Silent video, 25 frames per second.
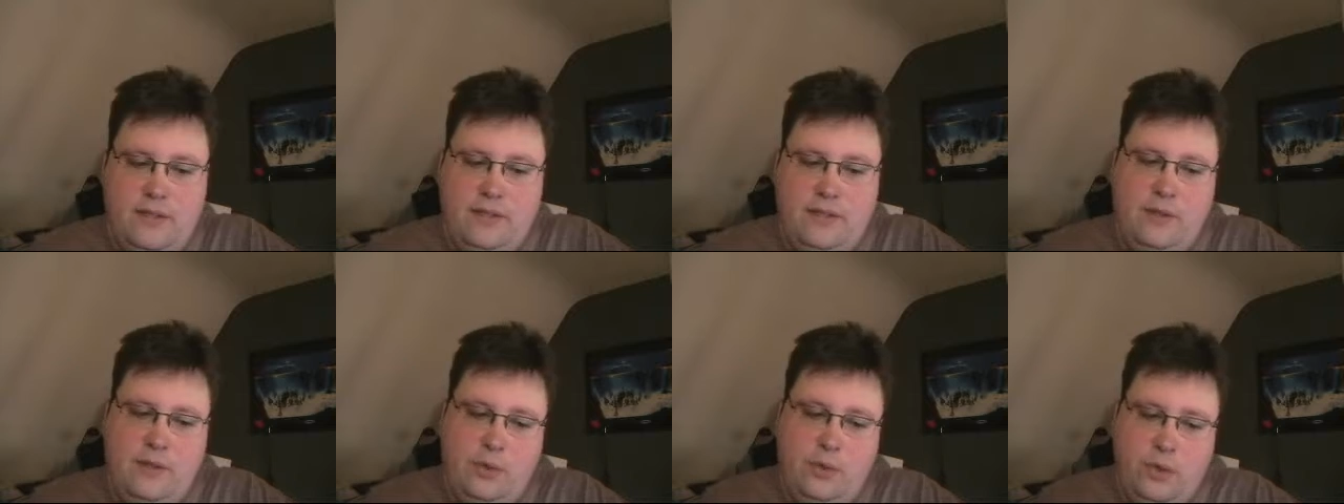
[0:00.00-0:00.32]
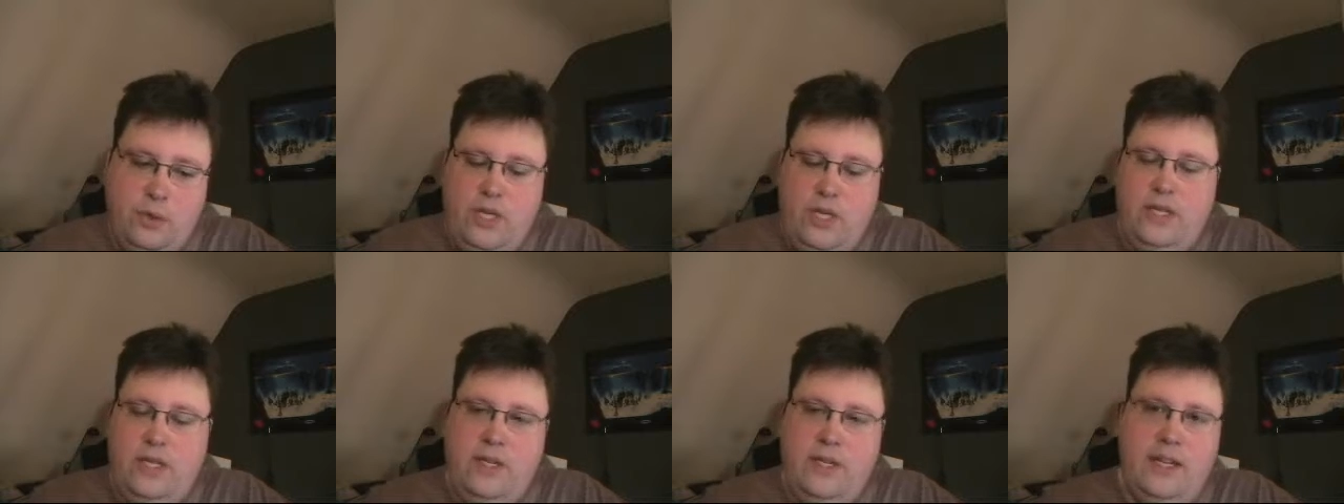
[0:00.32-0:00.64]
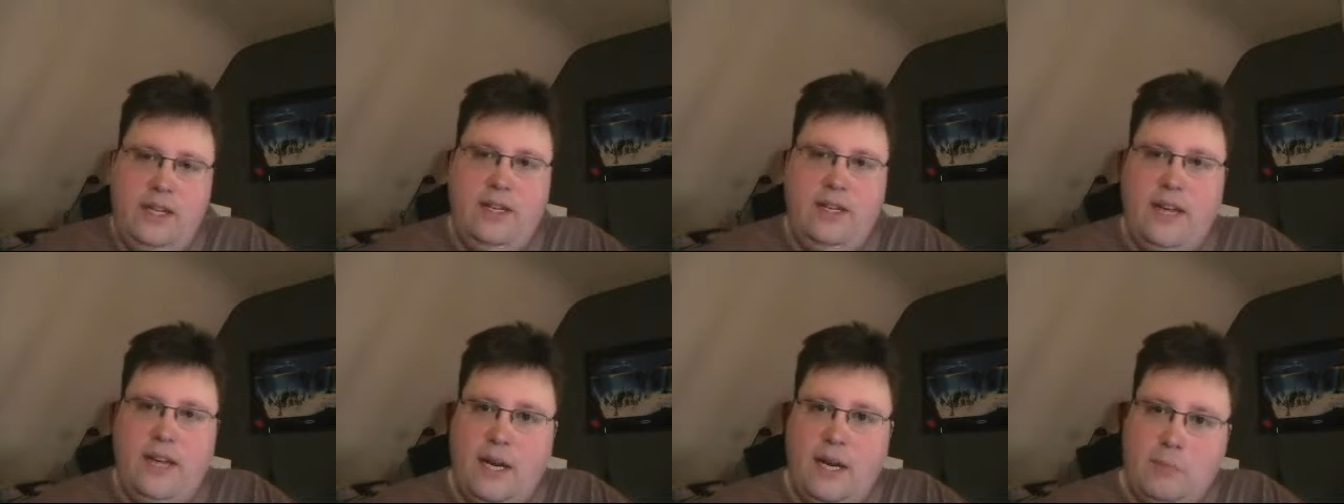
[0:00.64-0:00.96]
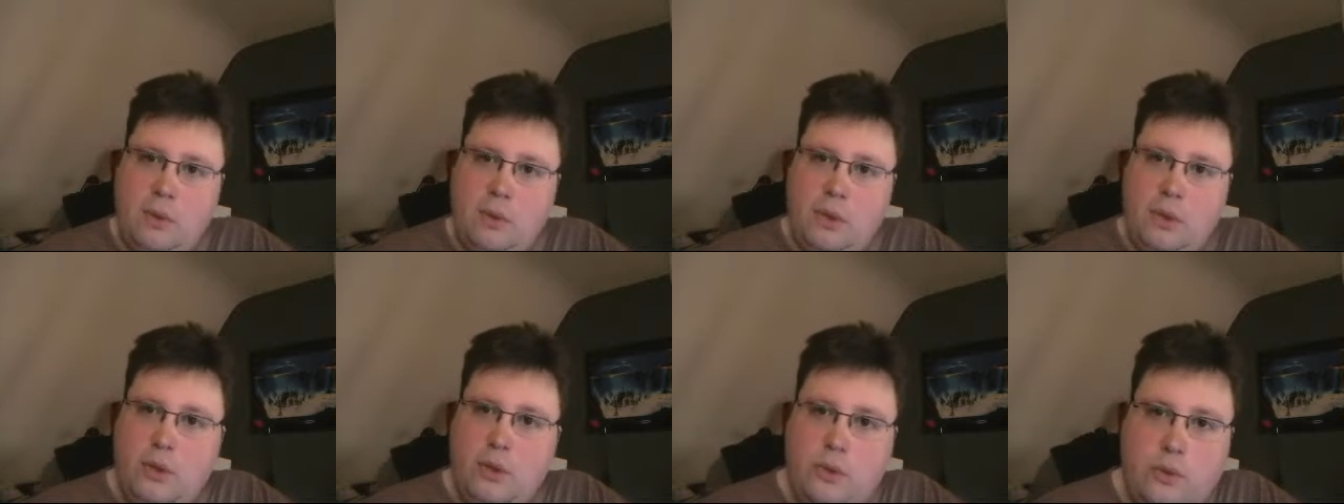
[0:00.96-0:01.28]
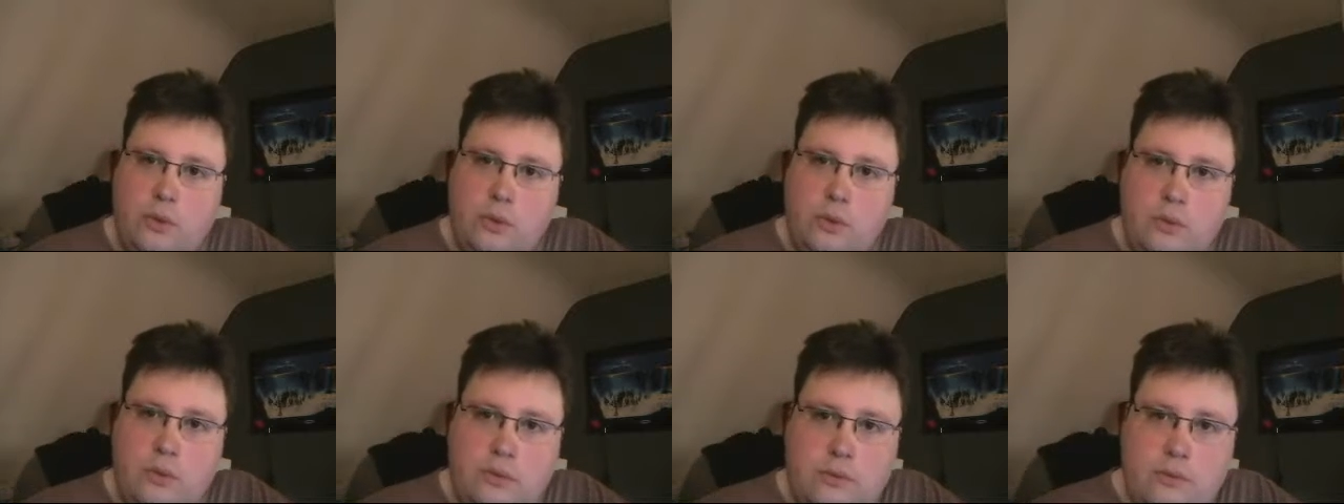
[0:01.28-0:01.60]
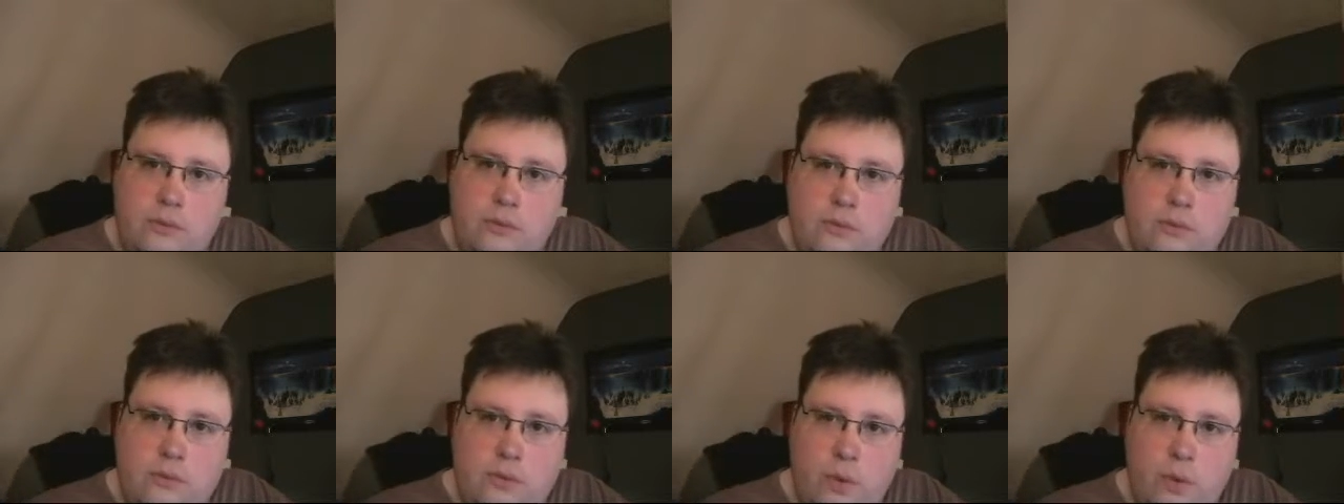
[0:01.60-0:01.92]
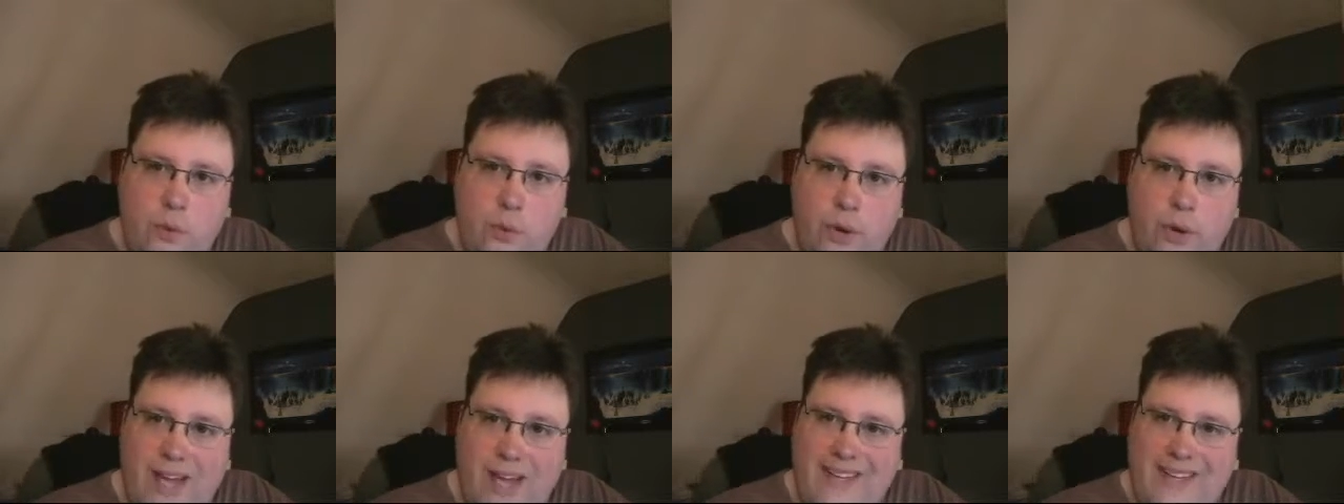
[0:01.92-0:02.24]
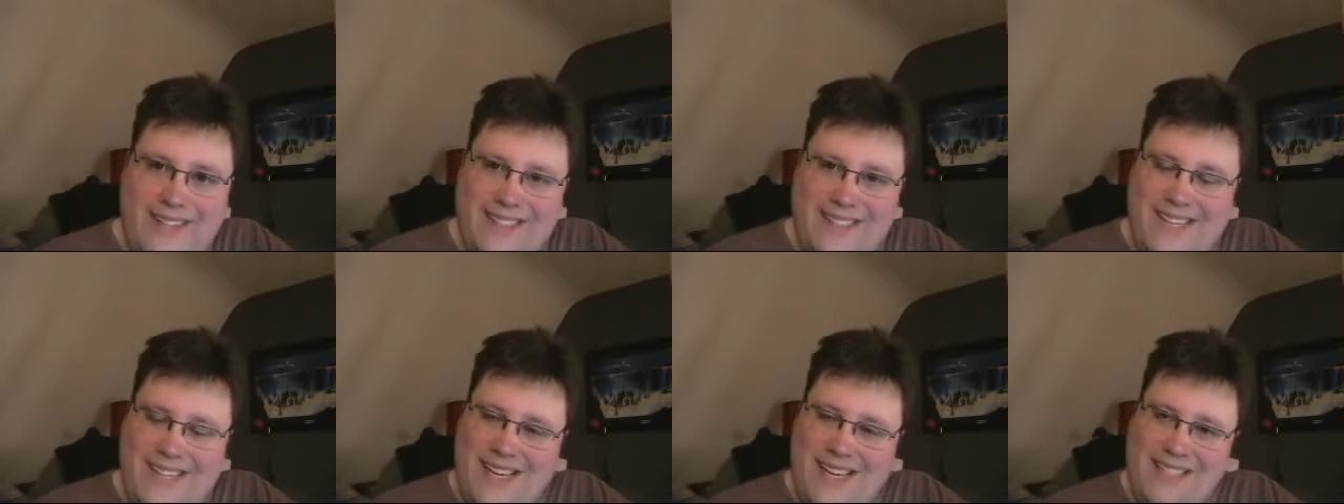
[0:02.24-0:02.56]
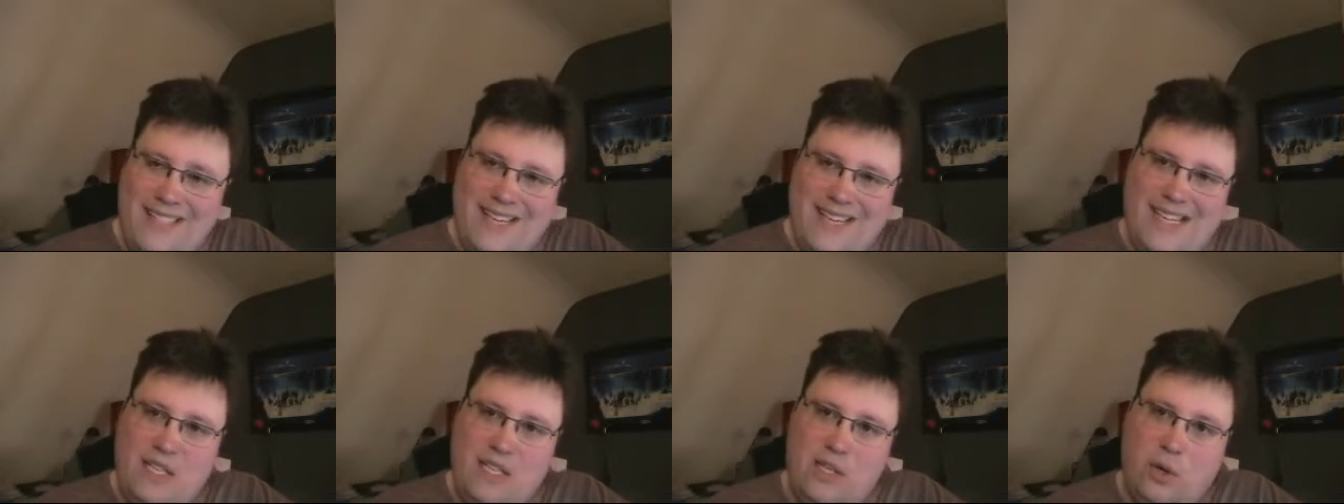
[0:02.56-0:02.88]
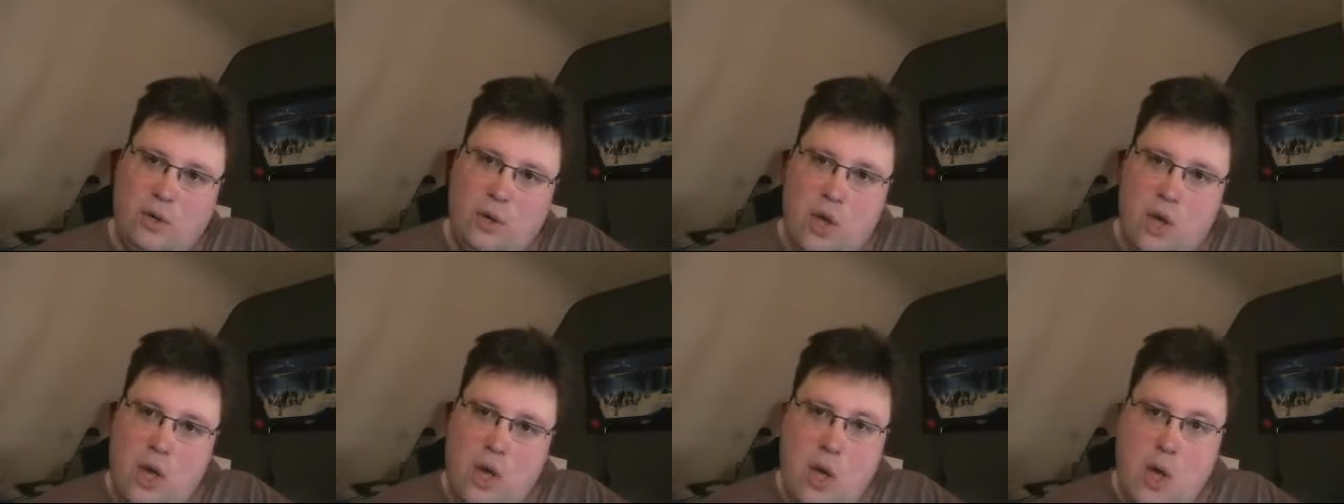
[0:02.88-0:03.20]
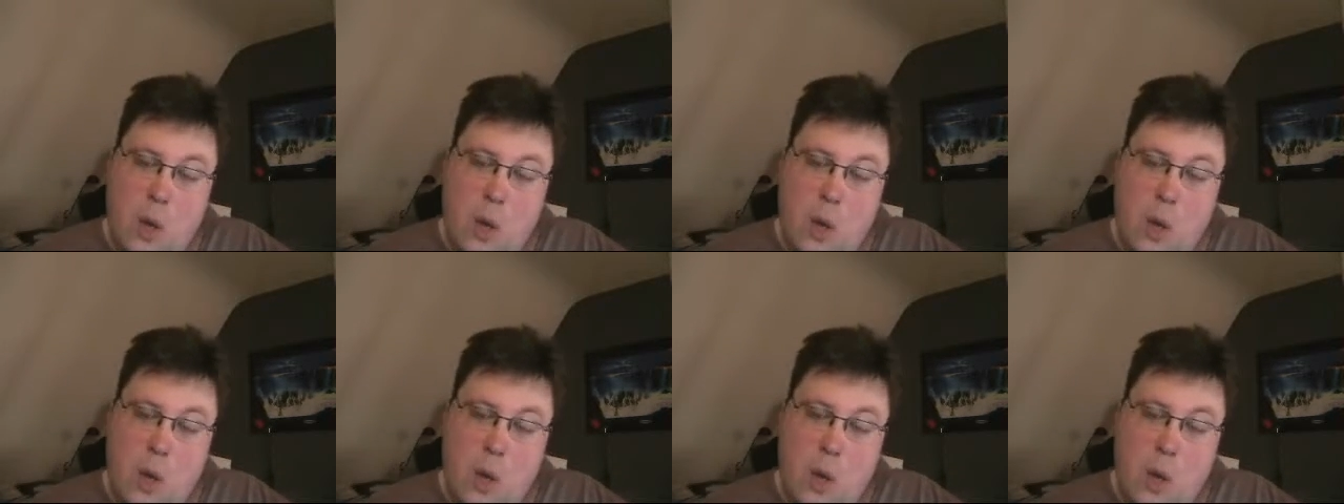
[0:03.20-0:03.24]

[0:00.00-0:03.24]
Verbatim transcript: is green and not blue, red and not yellow,